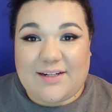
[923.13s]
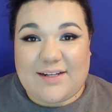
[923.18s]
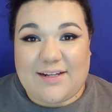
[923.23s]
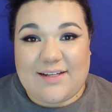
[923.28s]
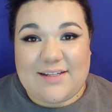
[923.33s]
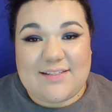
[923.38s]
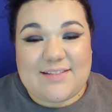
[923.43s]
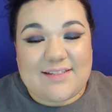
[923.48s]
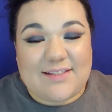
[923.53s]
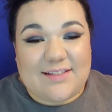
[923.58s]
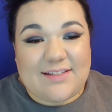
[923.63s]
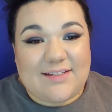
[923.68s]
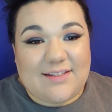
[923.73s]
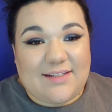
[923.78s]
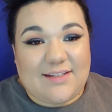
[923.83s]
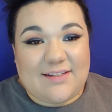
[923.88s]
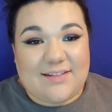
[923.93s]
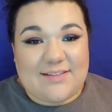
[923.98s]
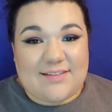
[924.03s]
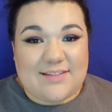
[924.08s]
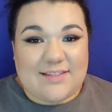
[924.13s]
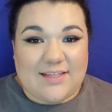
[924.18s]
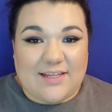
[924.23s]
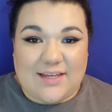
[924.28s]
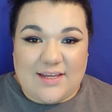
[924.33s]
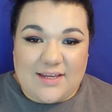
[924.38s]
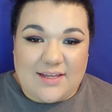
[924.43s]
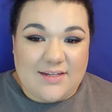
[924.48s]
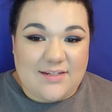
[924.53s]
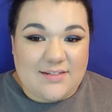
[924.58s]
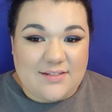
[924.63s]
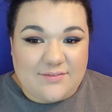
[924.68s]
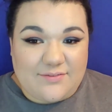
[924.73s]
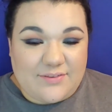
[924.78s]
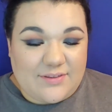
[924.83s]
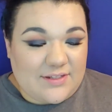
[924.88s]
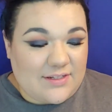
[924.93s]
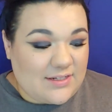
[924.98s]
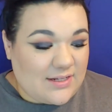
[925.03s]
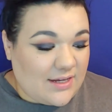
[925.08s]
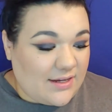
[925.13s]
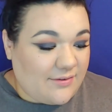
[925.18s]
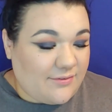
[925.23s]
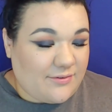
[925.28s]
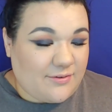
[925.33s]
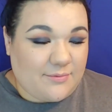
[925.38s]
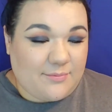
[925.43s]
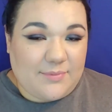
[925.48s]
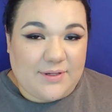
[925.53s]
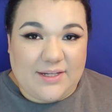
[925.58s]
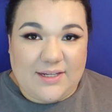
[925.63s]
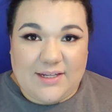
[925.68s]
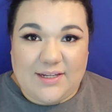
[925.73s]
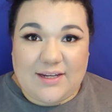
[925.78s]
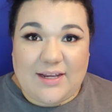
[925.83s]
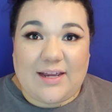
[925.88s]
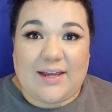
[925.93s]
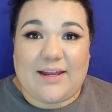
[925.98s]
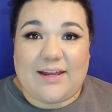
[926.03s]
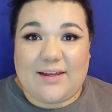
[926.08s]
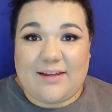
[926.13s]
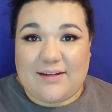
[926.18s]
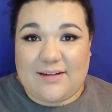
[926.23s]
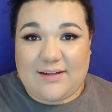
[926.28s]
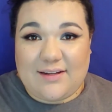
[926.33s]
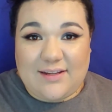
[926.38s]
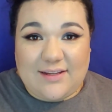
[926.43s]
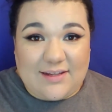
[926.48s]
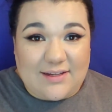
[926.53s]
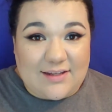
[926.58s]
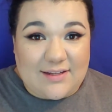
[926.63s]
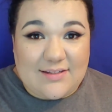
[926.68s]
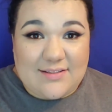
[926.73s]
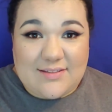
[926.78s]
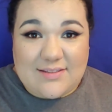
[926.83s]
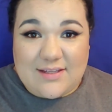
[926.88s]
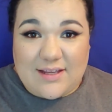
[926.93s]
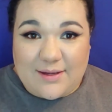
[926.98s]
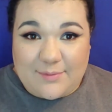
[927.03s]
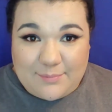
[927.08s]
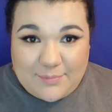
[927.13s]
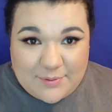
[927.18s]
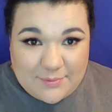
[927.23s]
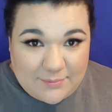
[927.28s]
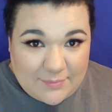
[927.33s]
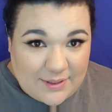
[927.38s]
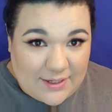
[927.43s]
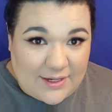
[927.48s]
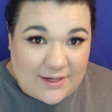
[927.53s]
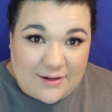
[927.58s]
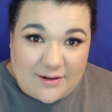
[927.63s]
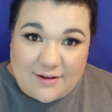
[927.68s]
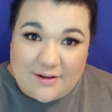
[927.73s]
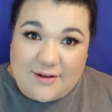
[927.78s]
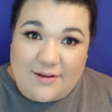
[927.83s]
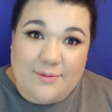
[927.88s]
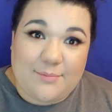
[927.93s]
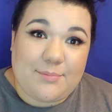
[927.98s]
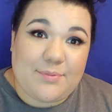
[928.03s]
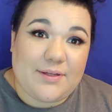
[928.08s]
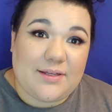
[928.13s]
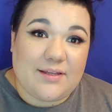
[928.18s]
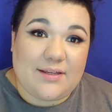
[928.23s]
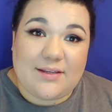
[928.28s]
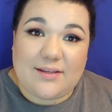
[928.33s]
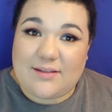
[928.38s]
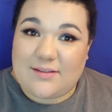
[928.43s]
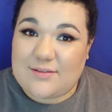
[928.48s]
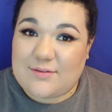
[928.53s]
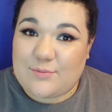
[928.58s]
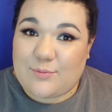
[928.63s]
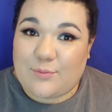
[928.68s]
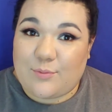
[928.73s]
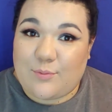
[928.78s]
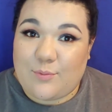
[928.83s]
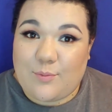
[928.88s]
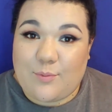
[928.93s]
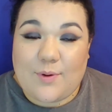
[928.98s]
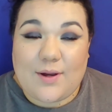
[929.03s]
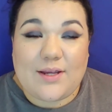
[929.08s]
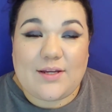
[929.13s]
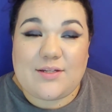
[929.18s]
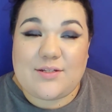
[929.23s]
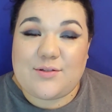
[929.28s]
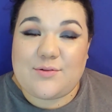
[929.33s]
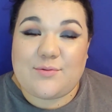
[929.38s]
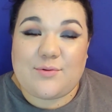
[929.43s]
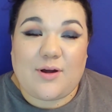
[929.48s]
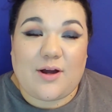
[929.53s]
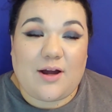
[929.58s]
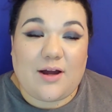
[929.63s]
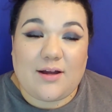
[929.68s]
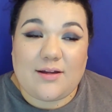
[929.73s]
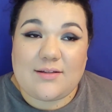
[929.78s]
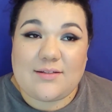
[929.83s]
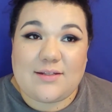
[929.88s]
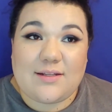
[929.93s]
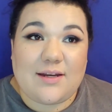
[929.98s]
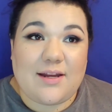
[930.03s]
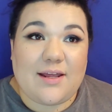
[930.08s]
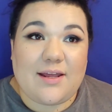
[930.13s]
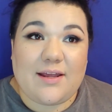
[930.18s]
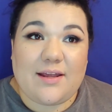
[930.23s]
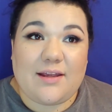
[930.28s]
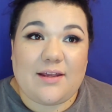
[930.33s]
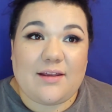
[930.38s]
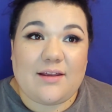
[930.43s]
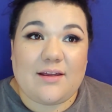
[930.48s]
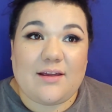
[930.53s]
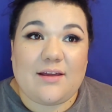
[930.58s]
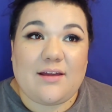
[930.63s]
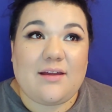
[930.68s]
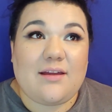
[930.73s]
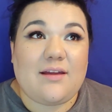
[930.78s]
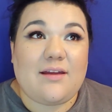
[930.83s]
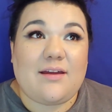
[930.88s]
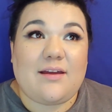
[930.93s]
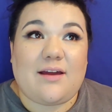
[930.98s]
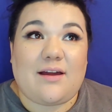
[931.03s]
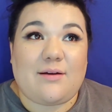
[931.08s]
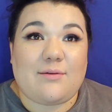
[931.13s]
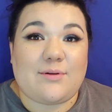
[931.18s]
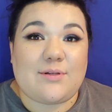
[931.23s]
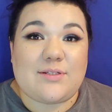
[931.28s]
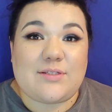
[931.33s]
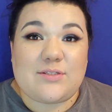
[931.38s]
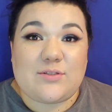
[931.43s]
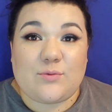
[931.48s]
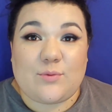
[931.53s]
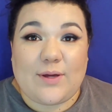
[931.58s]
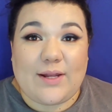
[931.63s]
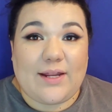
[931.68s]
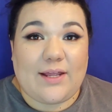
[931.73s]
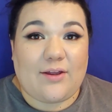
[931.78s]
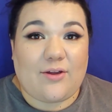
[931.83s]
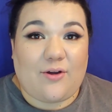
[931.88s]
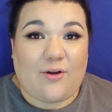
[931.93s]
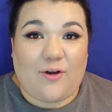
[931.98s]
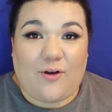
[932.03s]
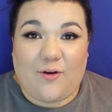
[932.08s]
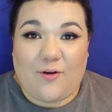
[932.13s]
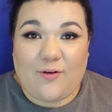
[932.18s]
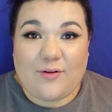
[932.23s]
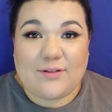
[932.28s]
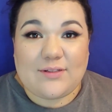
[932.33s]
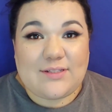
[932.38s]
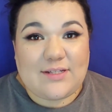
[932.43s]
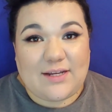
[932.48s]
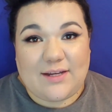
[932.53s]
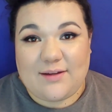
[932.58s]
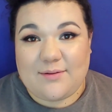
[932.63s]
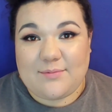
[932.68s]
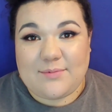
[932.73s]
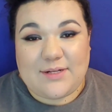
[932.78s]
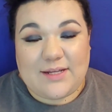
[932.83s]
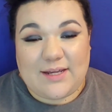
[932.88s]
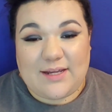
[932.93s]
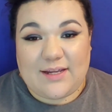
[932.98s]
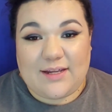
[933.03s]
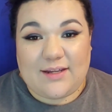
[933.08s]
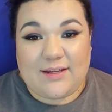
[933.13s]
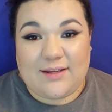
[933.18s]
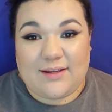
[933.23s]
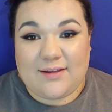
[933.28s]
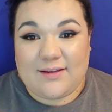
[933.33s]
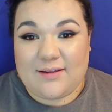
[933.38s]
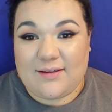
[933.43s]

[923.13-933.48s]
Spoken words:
guys, it is the end of the day for me, and yes, I put my hair up. It is way too hot today. I was sweating all damn day.